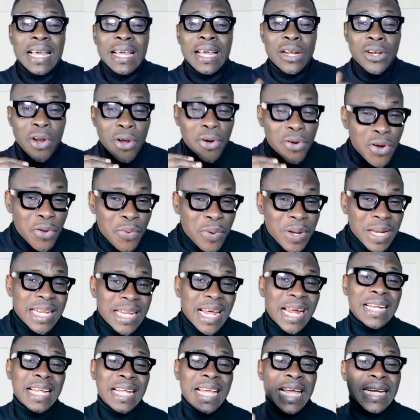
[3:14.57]
not knowing
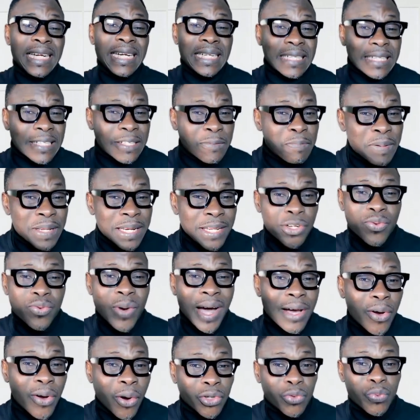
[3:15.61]
that in the
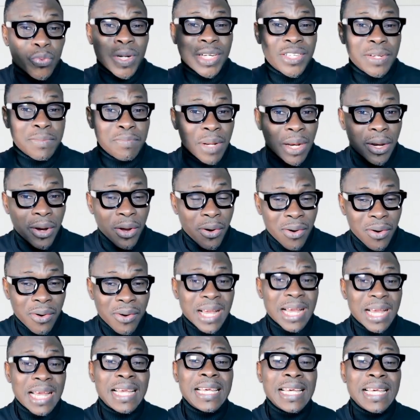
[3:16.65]
spiritual court where she
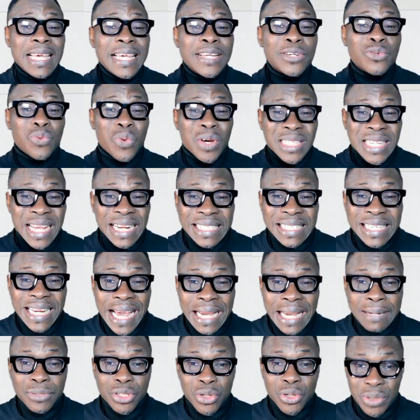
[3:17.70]
belonged, it was her
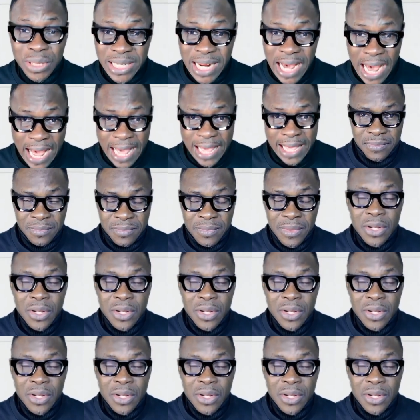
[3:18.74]
time to die.